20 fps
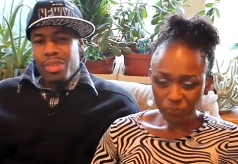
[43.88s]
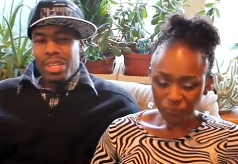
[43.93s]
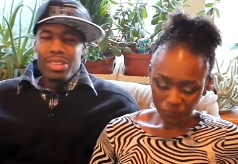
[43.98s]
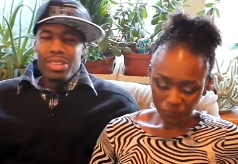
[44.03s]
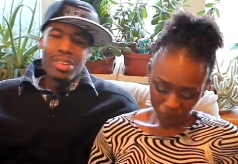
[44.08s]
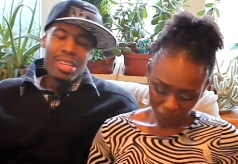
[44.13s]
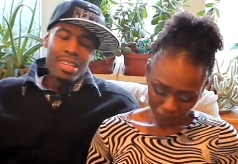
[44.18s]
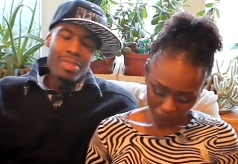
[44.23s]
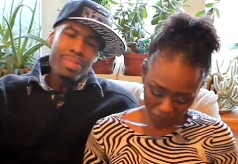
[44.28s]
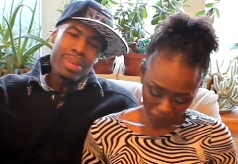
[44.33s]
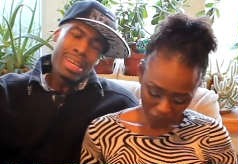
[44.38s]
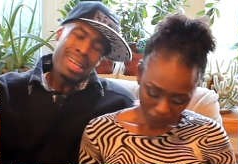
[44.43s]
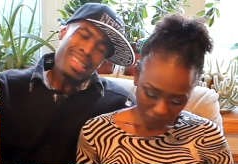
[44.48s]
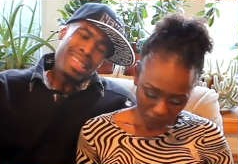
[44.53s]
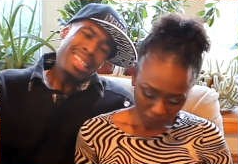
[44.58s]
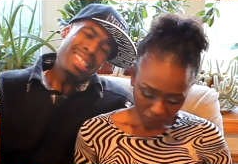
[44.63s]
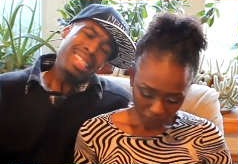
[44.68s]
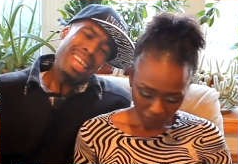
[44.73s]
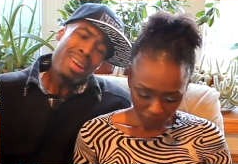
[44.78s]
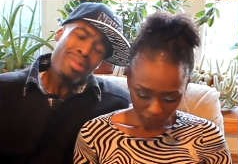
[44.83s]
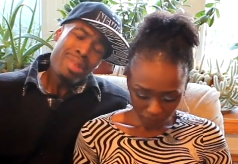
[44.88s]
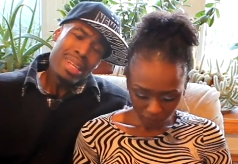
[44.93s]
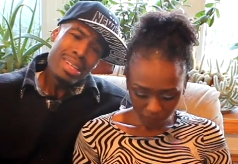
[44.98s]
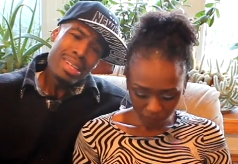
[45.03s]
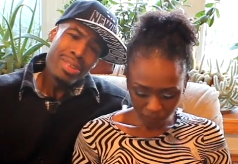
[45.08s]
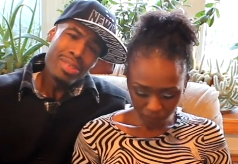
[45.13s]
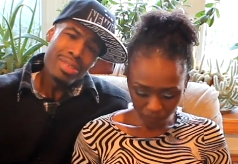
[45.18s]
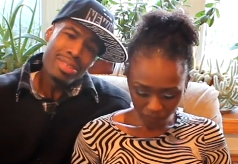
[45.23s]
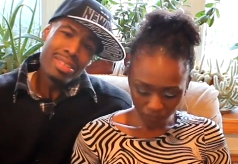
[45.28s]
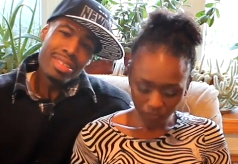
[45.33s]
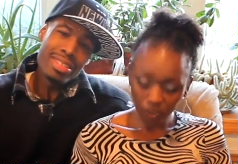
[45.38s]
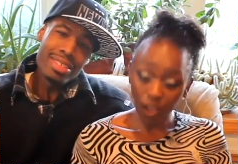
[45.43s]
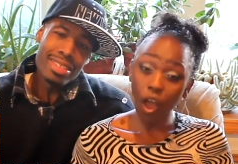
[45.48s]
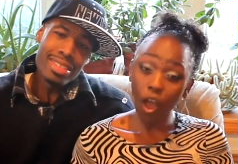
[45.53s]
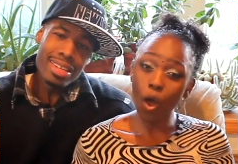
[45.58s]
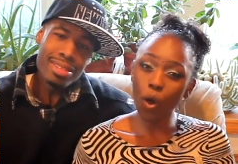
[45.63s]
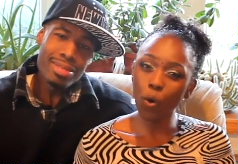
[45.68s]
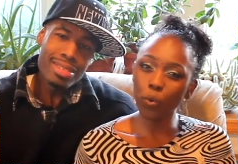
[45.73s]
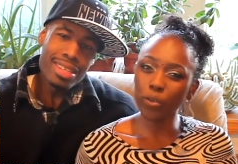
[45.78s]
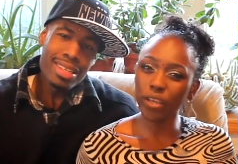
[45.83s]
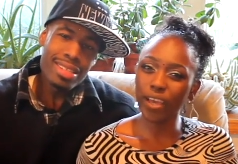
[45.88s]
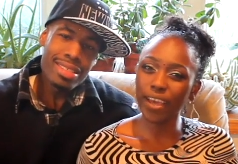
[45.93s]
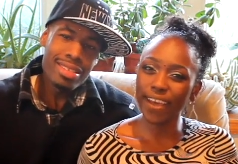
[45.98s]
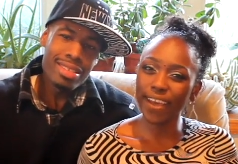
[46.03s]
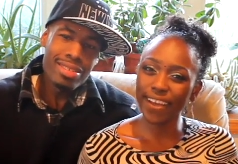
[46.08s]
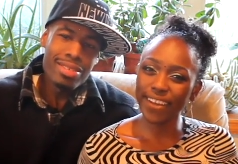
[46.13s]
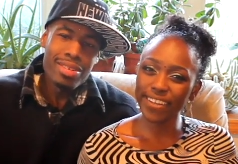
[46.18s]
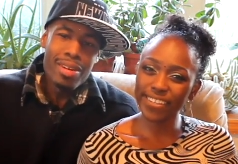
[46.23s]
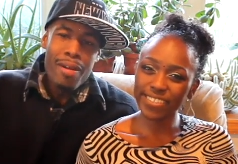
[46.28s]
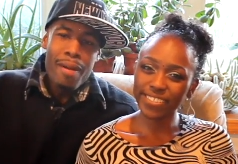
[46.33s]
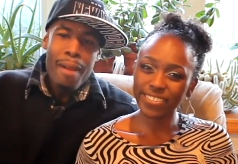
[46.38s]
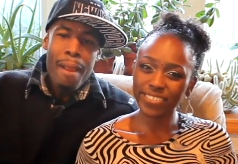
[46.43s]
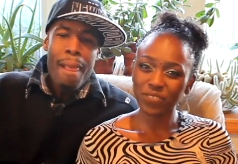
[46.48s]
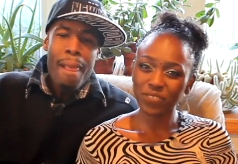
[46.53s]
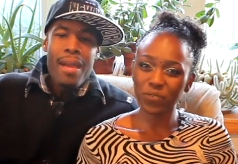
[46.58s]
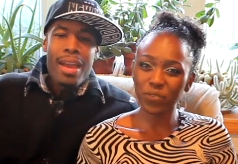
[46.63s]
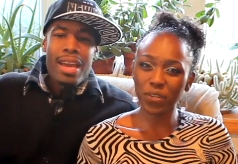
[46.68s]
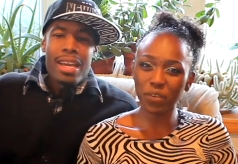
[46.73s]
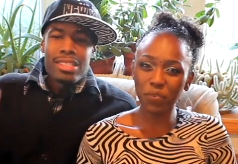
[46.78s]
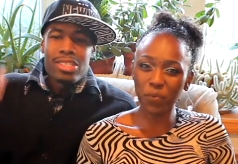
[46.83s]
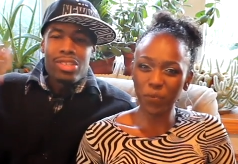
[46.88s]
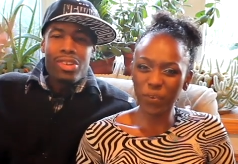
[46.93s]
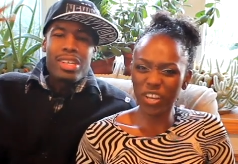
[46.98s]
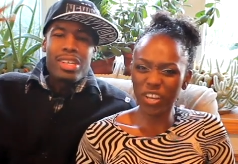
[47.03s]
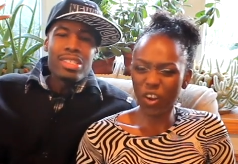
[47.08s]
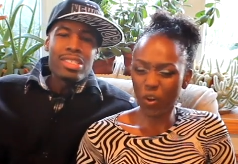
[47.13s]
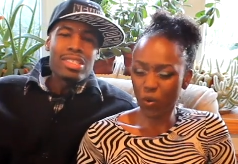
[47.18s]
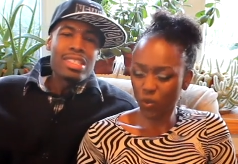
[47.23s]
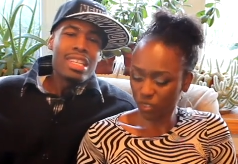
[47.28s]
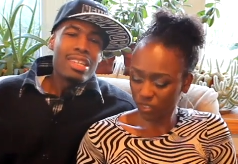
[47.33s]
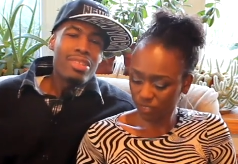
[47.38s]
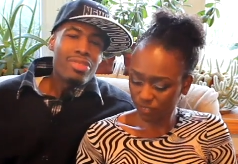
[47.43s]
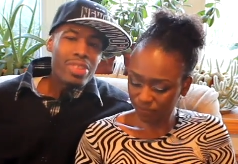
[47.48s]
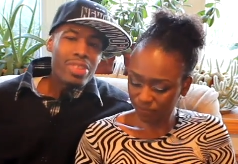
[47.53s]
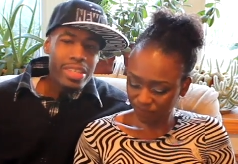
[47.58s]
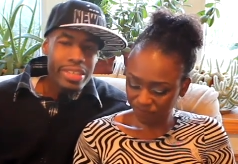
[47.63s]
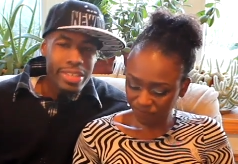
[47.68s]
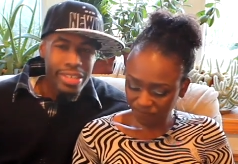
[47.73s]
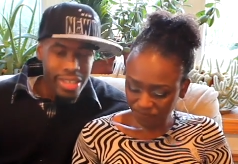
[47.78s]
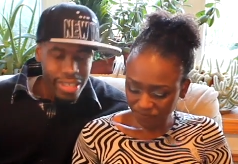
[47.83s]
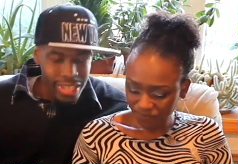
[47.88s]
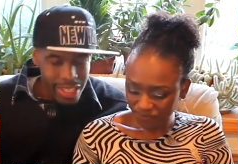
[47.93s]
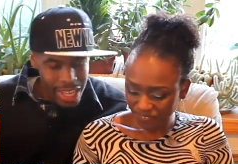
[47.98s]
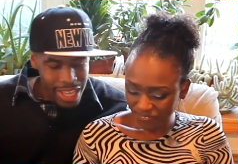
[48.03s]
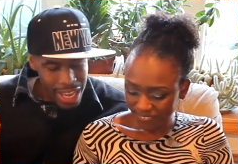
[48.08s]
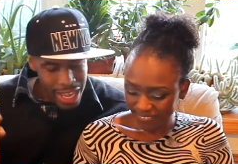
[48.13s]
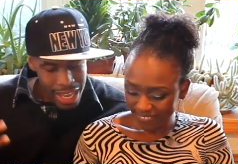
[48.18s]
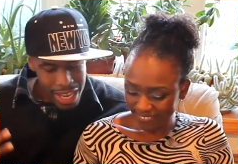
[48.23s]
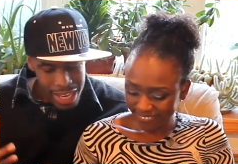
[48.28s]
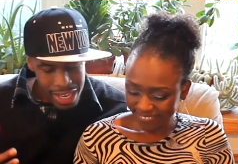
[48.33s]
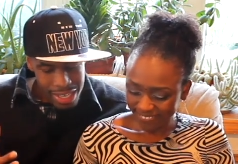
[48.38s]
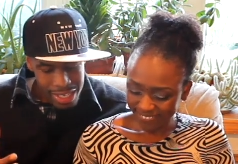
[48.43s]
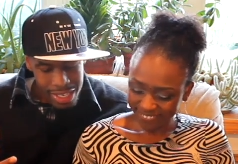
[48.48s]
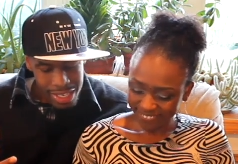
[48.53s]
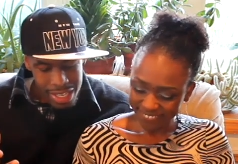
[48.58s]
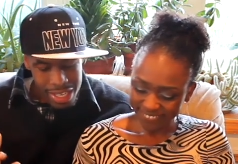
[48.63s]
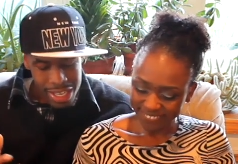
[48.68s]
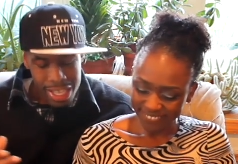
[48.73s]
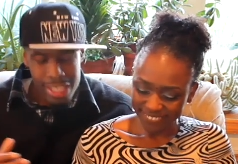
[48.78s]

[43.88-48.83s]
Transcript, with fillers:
Speaker 1: we doing it big. That's how we do. You know what oh, I'm saying? Yeah. So enjoy the scenery and